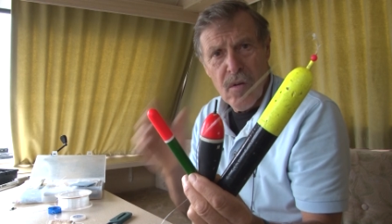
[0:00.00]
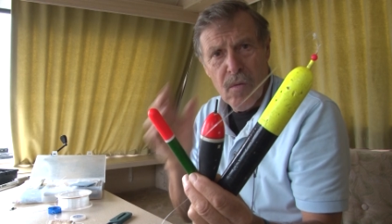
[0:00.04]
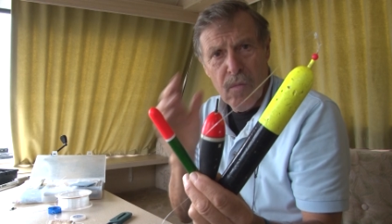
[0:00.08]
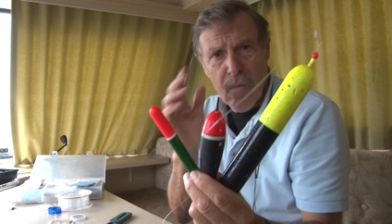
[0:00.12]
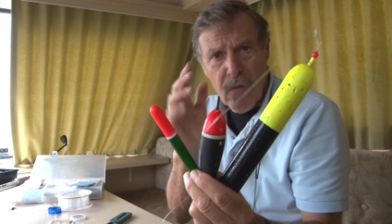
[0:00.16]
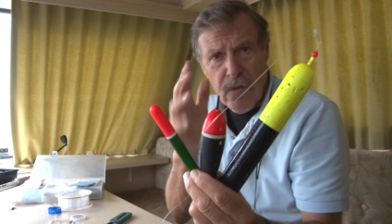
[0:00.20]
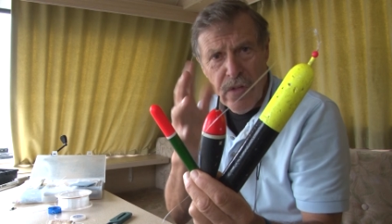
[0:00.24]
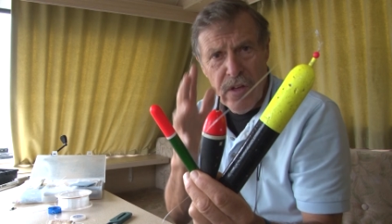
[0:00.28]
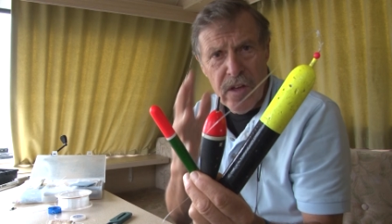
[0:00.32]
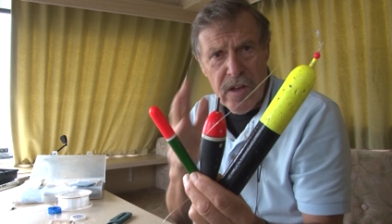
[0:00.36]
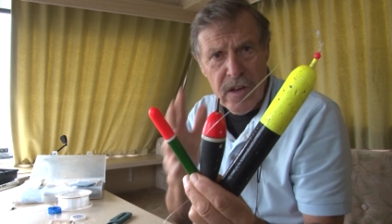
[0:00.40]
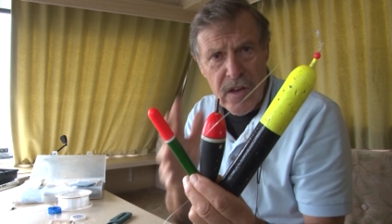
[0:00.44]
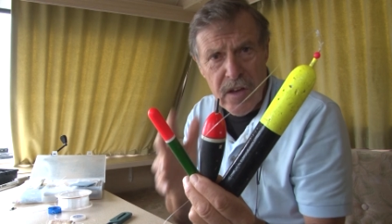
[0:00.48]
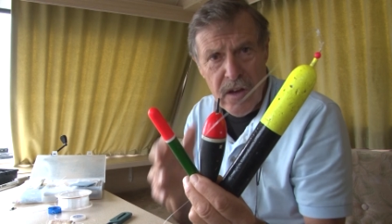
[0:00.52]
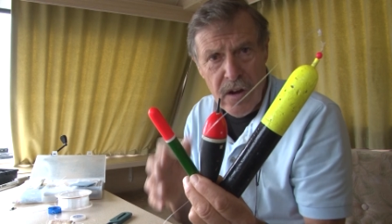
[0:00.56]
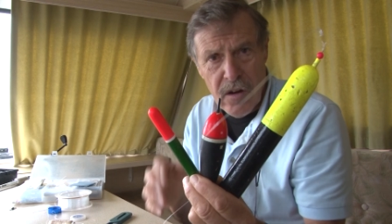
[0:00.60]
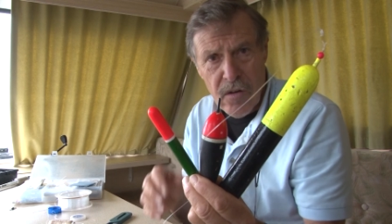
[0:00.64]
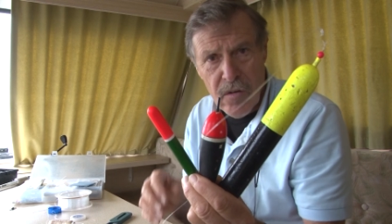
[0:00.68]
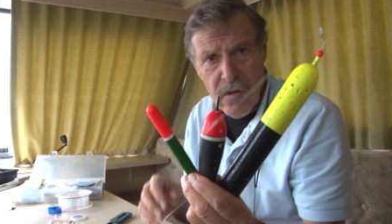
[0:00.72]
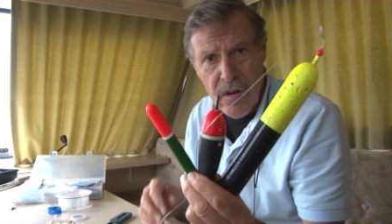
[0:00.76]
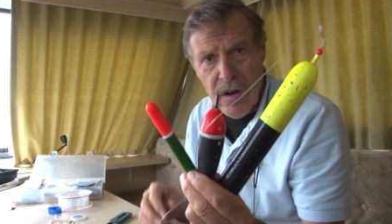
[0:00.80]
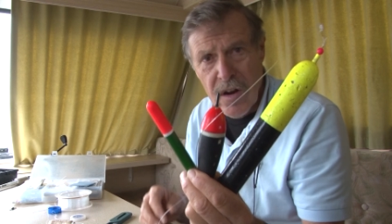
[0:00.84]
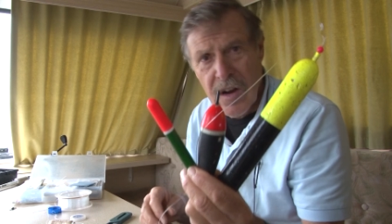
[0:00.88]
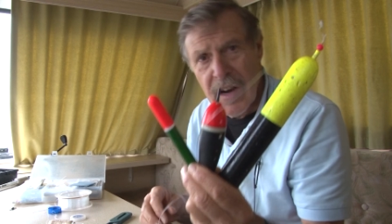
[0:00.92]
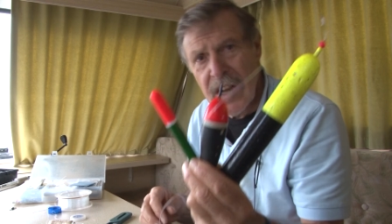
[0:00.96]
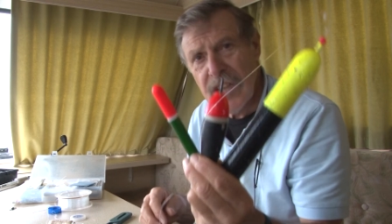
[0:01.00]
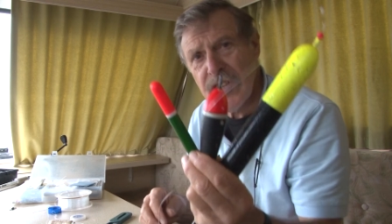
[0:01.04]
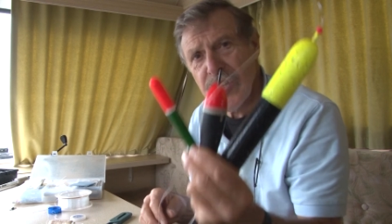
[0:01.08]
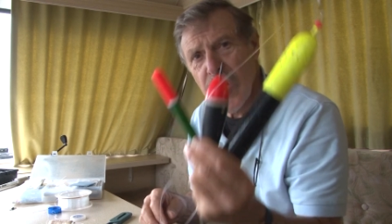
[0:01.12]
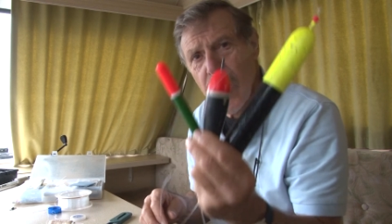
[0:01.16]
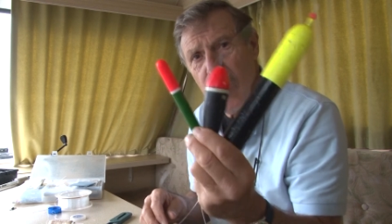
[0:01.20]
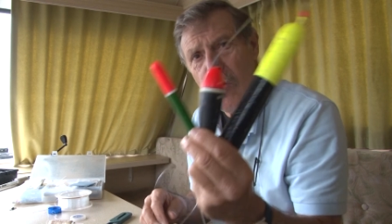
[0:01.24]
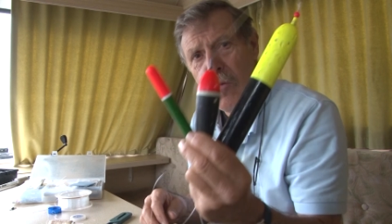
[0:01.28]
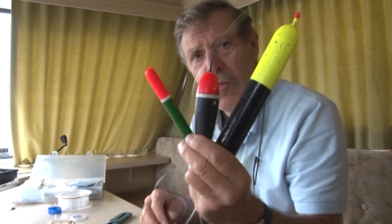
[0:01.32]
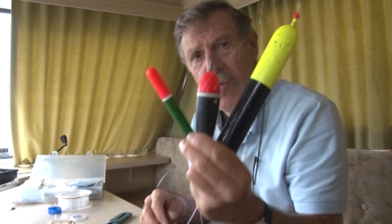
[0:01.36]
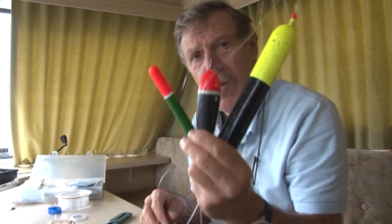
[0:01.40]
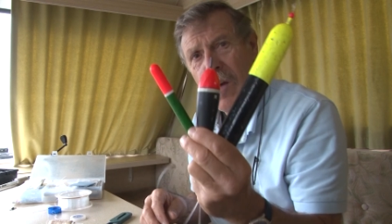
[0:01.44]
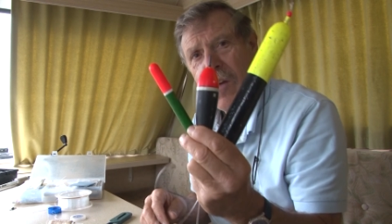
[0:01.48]
Well, there you go. Let's
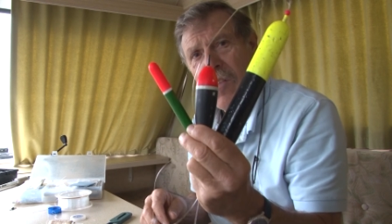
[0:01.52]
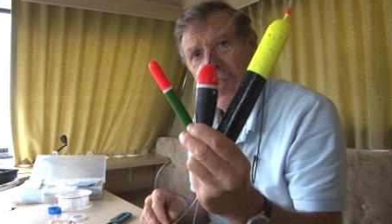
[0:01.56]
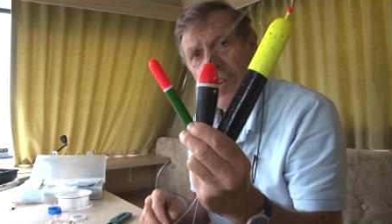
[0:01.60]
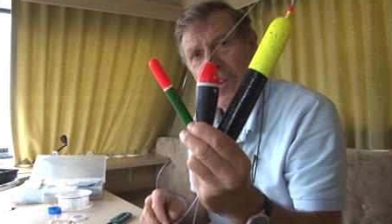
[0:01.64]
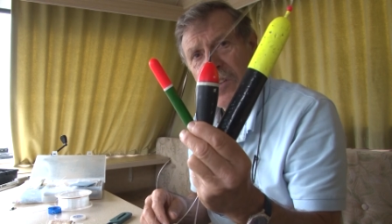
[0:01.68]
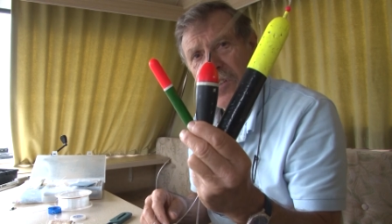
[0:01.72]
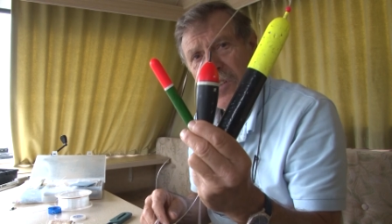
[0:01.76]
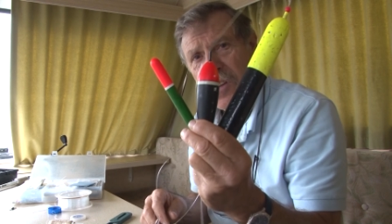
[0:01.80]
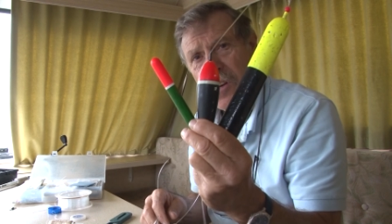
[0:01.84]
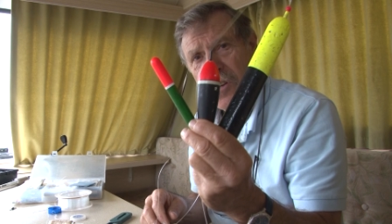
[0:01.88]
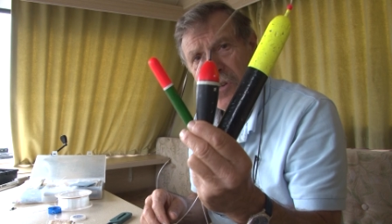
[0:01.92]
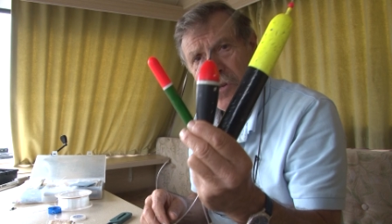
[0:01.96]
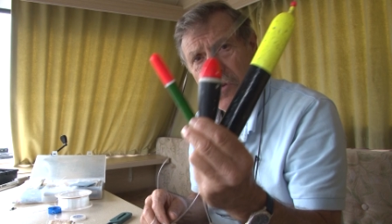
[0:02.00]
hope there's